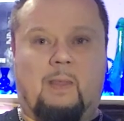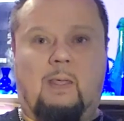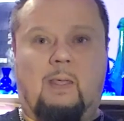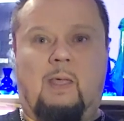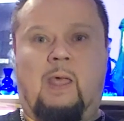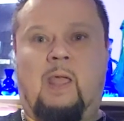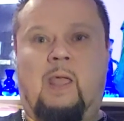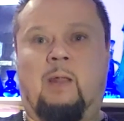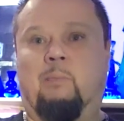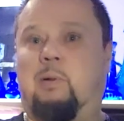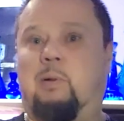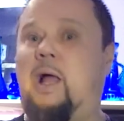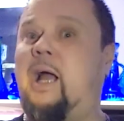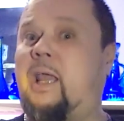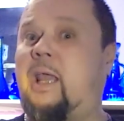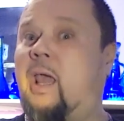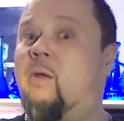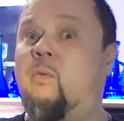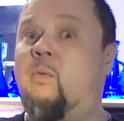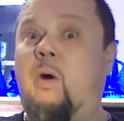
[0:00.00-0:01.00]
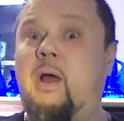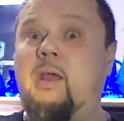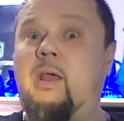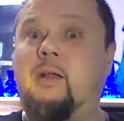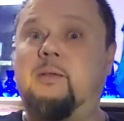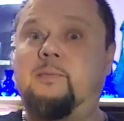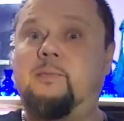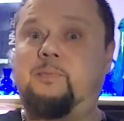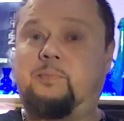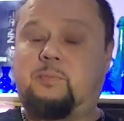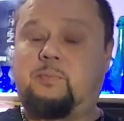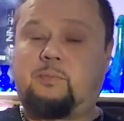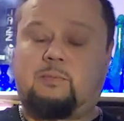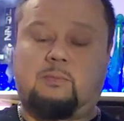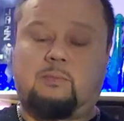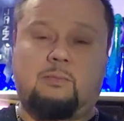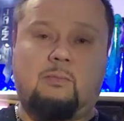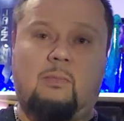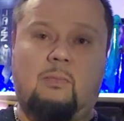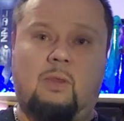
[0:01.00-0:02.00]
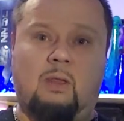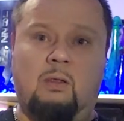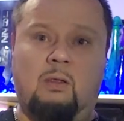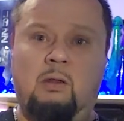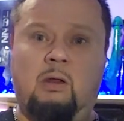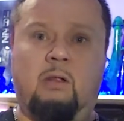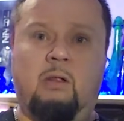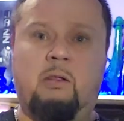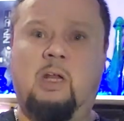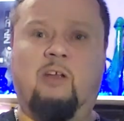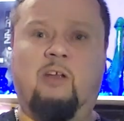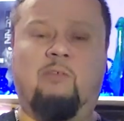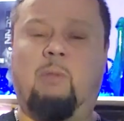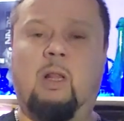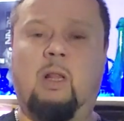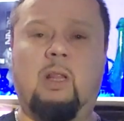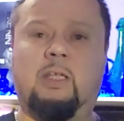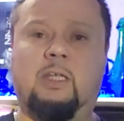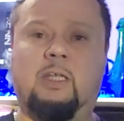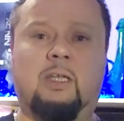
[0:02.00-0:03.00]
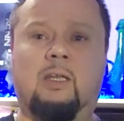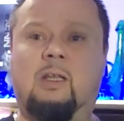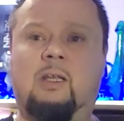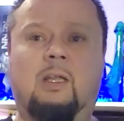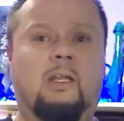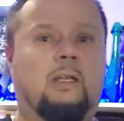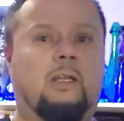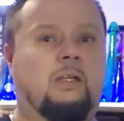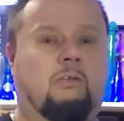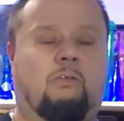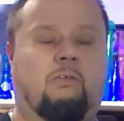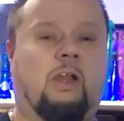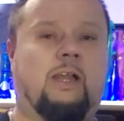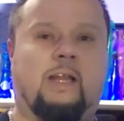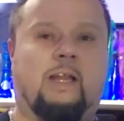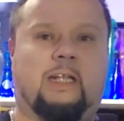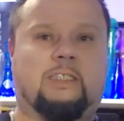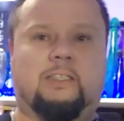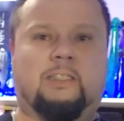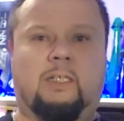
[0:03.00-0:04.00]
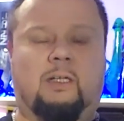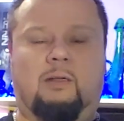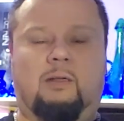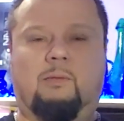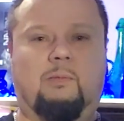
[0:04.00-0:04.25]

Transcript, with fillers: and black and white. You know, you'd have Mulligan right next to